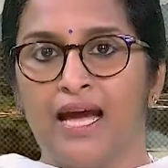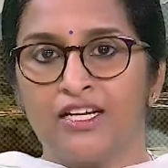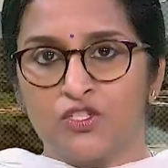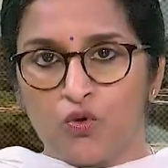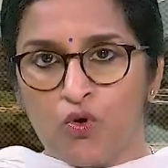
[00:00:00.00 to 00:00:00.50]
and
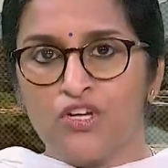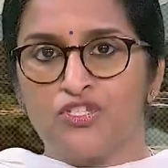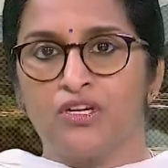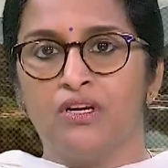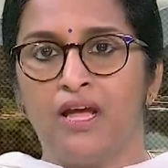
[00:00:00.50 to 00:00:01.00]
its
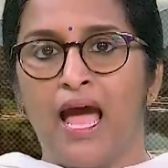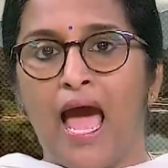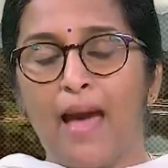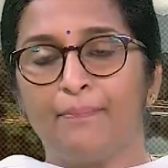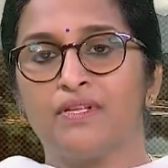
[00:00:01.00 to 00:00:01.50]
origin
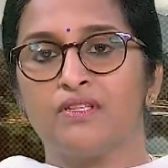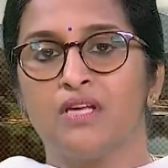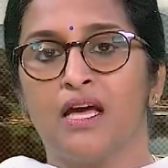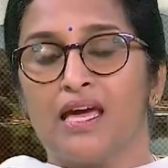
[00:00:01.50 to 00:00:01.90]
happens